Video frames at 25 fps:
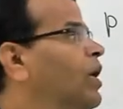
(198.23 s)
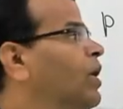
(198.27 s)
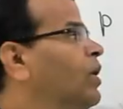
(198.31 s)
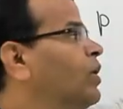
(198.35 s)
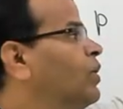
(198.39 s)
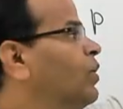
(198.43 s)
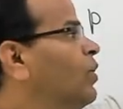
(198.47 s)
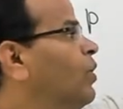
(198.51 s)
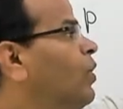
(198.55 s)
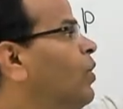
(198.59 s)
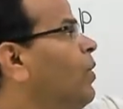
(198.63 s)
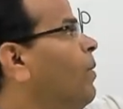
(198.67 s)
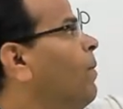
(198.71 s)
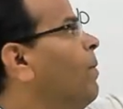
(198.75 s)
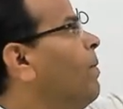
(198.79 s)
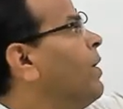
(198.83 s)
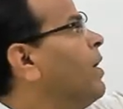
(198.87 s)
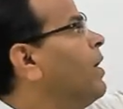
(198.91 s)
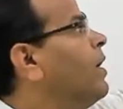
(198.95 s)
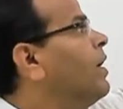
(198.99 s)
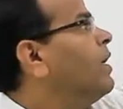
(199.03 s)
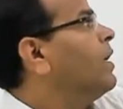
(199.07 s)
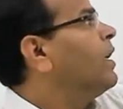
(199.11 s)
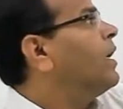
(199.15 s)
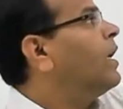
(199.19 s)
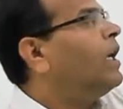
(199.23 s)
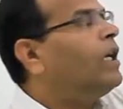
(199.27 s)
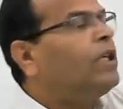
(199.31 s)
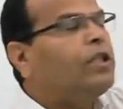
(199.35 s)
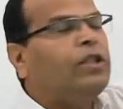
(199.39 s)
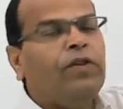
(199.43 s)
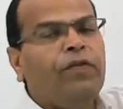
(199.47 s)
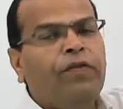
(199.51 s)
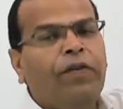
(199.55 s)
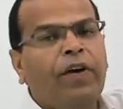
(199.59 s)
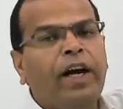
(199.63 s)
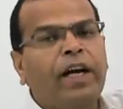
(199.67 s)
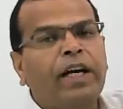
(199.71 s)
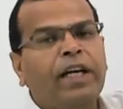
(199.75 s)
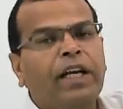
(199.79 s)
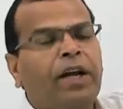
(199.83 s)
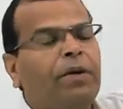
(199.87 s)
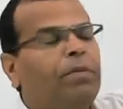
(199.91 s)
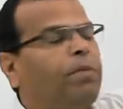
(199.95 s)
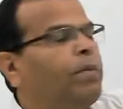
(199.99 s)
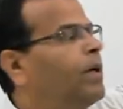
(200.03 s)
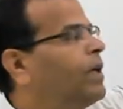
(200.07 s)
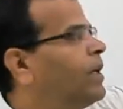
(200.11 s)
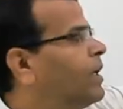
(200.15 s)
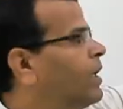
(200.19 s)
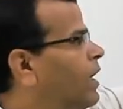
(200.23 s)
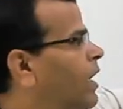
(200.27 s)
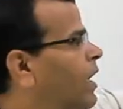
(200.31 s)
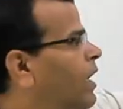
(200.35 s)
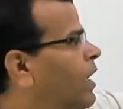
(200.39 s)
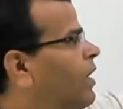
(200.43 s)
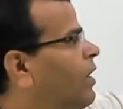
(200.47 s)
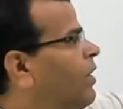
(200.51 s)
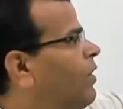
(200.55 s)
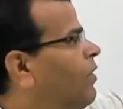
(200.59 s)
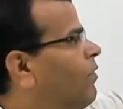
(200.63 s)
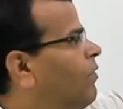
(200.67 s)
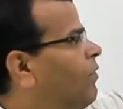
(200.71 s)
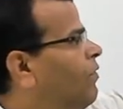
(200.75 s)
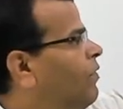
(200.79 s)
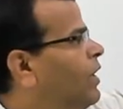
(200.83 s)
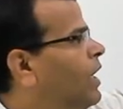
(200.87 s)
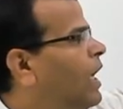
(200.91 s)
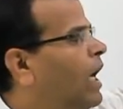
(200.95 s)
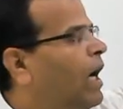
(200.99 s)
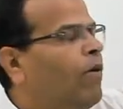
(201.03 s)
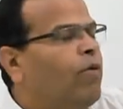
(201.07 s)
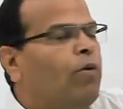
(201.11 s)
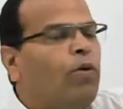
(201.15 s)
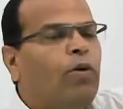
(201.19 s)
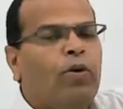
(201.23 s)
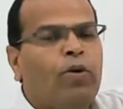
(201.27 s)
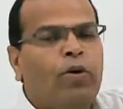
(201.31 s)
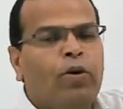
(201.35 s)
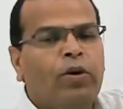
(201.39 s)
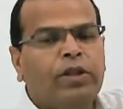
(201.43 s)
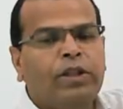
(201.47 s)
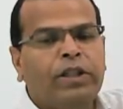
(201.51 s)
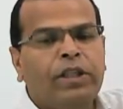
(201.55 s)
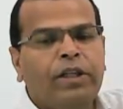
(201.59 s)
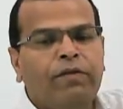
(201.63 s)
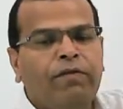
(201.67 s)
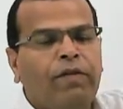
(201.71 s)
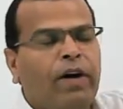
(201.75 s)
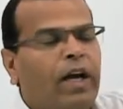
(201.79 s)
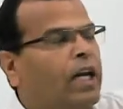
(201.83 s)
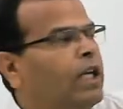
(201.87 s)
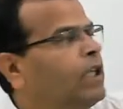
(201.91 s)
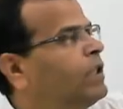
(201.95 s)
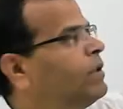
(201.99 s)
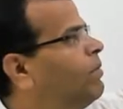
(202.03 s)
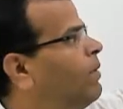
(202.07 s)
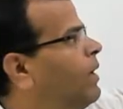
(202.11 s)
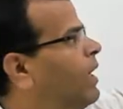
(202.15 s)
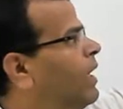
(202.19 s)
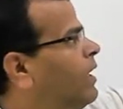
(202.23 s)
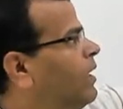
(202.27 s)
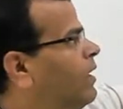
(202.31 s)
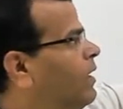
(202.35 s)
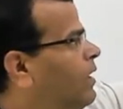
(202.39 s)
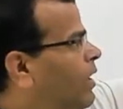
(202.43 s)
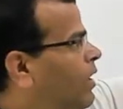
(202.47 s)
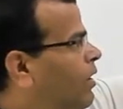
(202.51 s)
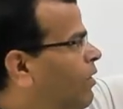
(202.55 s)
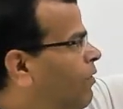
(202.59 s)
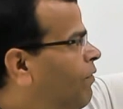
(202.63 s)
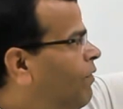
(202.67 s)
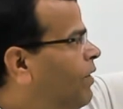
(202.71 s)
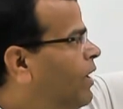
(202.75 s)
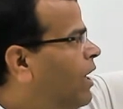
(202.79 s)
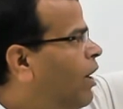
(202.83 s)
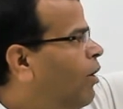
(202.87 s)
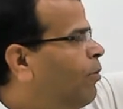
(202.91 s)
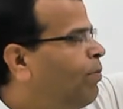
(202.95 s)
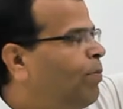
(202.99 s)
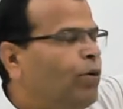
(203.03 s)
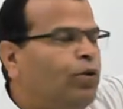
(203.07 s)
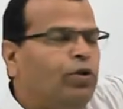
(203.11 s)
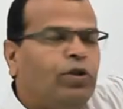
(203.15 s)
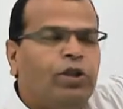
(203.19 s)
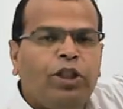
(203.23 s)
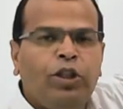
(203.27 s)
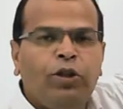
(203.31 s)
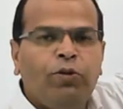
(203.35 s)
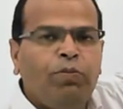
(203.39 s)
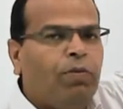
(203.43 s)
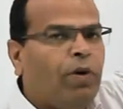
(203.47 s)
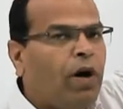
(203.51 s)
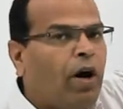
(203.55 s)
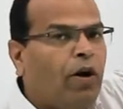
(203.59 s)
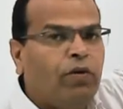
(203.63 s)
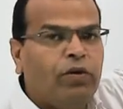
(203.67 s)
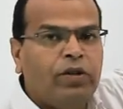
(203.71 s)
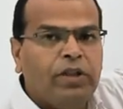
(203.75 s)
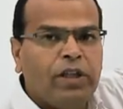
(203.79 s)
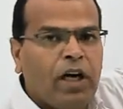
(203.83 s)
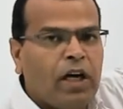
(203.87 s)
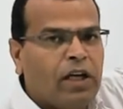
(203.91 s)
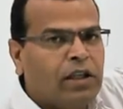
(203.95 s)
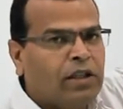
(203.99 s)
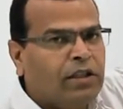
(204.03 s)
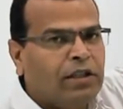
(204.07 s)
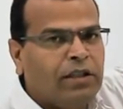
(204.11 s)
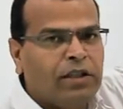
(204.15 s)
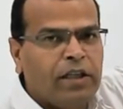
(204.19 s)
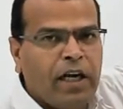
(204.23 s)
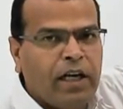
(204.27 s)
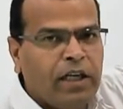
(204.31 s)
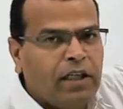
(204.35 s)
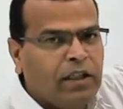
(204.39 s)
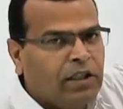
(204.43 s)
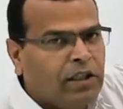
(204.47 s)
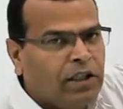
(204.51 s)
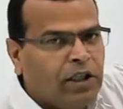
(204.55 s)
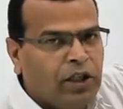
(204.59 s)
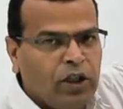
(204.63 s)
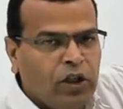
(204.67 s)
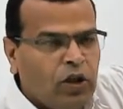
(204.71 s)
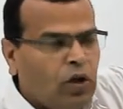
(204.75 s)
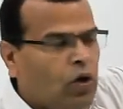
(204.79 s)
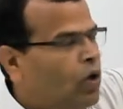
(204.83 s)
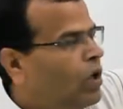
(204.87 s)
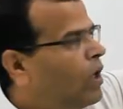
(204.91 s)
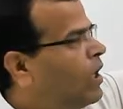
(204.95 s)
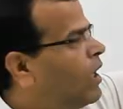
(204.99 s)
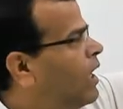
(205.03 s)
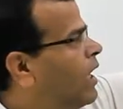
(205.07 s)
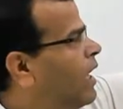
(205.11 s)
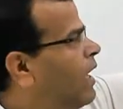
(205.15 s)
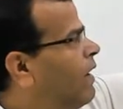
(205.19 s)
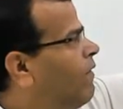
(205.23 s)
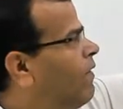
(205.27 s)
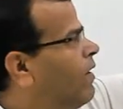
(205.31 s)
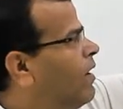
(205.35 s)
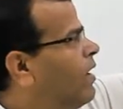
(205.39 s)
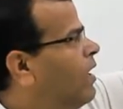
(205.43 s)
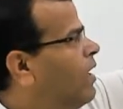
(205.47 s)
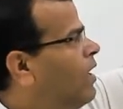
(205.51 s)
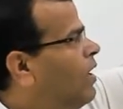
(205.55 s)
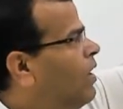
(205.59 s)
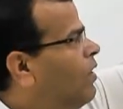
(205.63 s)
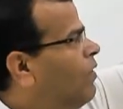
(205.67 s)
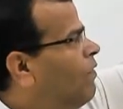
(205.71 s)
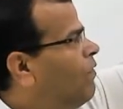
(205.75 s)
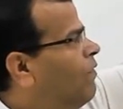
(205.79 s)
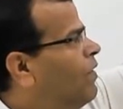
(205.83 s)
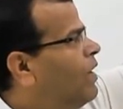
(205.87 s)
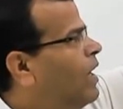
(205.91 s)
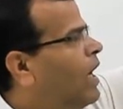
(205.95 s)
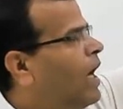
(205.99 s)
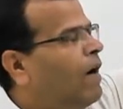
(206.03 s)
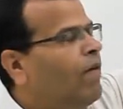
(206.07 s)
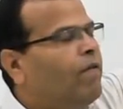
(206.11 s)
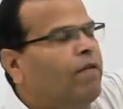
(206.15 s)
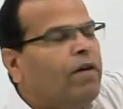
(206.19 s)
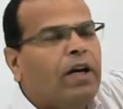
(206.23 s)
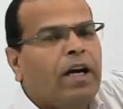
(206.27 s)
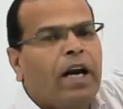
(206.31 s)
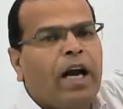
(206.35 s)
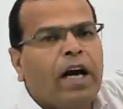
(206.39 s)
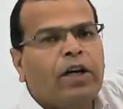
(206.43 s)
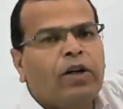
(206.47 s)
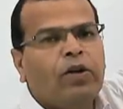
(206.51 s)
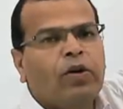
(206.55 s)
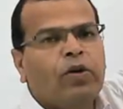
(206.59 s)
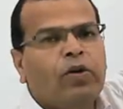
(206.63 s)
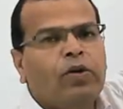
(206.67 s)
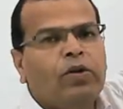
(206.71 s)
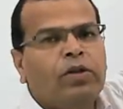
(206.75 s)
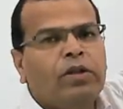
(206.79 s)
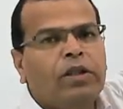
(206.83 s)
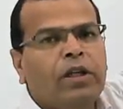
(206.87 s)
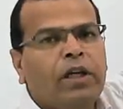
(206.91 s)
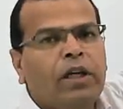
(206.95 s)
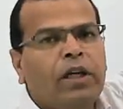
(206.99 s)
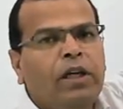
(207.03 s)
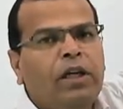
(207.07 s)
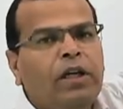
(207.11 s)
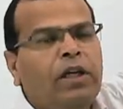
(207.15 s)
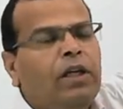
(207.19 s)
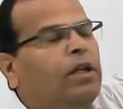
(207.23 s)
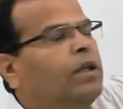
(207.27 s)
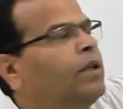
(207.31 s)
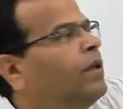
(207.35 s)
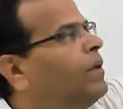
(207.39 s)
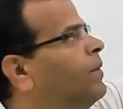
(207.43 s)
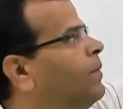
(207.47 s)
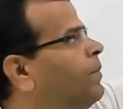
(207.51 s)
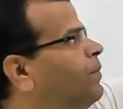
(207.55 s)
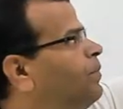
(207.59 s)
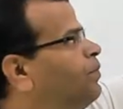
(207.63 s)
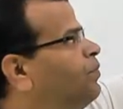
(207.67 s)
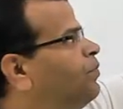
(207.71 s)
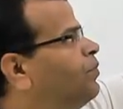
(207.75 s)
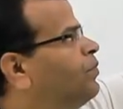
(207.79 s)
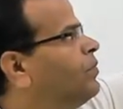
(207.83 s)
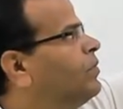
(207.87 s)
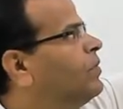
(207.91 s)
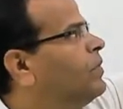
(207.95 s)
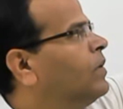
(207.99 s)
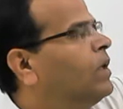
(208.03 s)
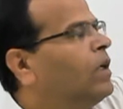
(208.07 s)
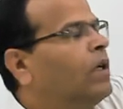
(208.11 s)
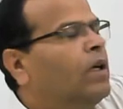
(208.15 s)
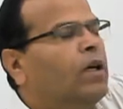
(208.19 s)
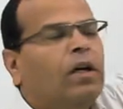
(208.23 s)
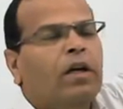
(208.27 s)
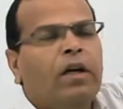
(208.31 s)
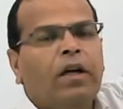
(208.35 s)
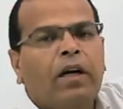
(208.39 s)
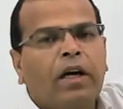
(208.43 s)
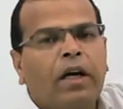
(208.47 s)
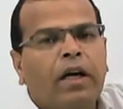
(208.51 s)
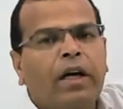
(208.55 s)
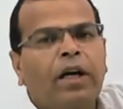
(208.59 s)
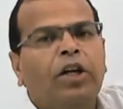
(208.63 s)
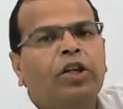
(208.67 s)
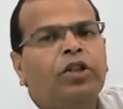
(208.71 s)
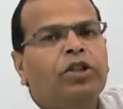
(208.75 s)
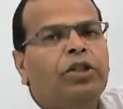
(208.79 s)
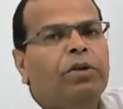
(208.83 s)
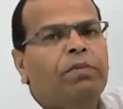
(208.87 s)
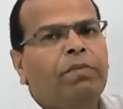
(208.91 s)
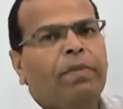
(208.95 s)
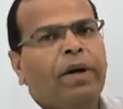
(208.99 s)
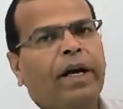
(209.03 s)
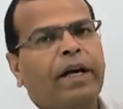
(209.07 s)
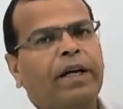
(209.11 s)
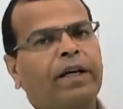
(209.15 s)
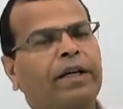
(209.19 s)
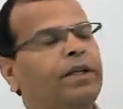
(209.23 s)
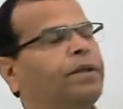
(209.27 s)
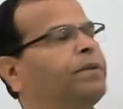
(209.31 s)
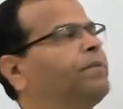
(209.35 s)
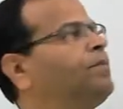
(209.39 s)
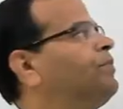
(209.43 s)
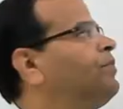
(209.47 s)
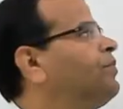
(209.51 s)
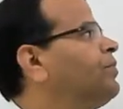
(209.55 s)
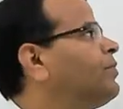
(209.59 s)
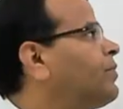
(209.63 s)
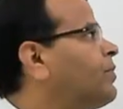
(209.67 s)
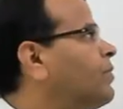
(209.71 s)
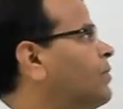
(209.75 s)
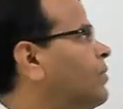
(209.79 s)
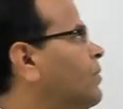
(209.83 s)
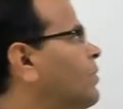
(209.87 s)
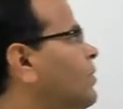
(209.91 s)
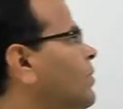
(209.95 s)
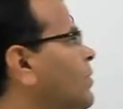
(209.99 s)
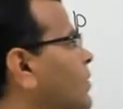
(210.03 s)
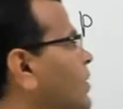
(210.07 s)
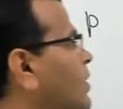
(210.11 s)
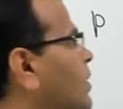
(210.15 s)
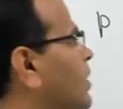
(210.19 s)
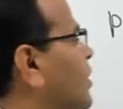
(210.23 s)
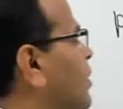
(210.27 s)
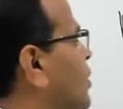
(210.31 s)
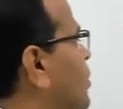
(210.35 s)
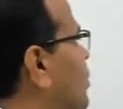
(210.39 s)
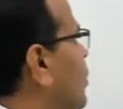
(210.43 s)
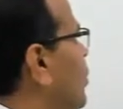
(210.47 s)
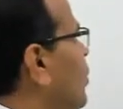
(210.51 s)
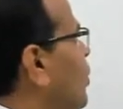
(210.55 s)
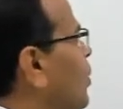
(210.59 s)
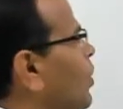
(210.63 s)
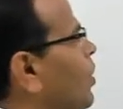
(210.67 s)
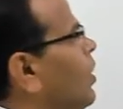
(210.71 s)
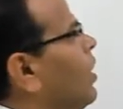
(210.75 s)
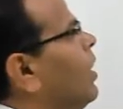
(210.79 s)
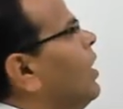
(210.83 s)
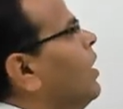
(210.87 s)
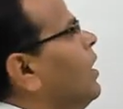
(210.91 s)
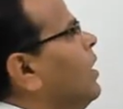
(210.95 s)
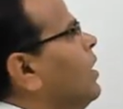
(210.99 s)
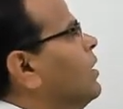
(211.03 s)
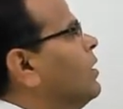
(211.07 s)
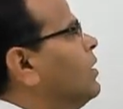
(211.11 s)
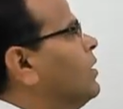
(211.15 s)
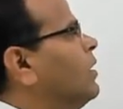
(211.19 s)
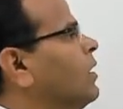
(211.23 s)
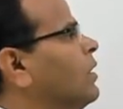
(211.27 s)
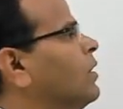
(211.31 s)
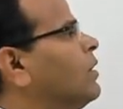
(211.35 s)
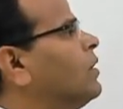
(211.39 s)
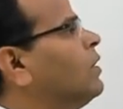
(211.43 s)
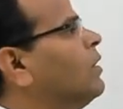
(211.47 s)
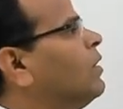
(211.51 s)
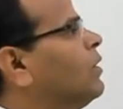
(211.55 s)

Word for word: So in case of n-type material, we have holes in valence band, we have positive bound charges at donor level, we have electrons in conduction band. So the